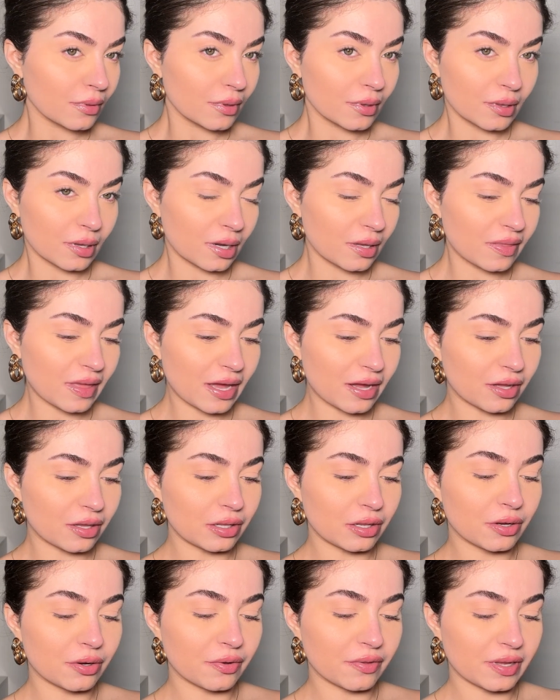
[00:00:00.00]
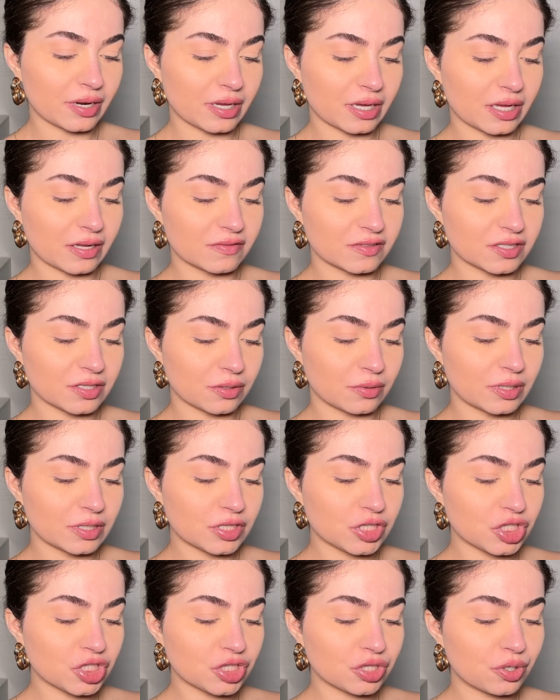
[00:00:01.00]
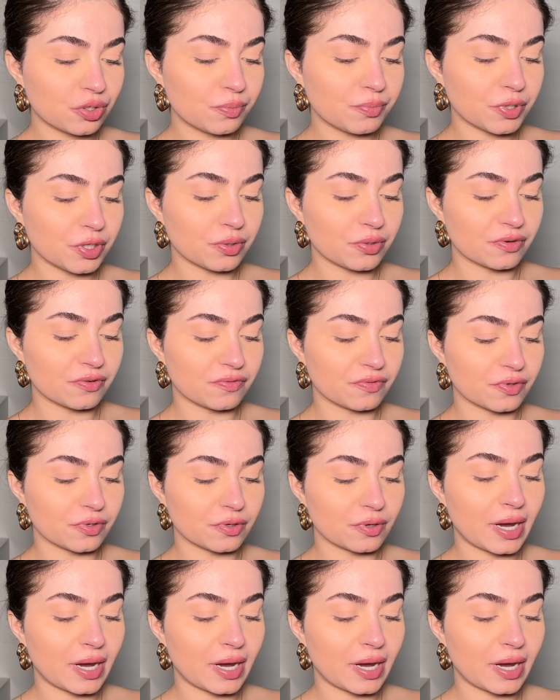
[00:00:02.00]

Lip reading: Look at that glow that it gives you. It's so beautiful.